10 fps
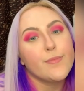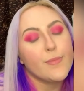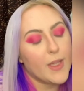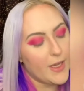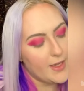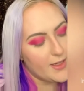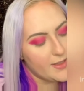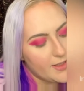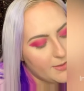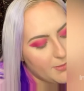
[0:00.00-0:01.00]
And
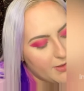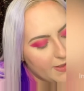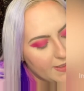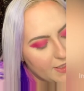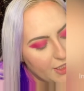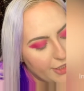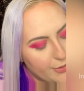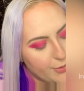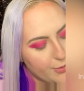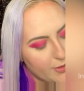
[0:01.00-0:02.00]
I'm going to
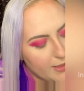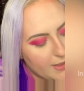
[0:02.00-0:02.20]
use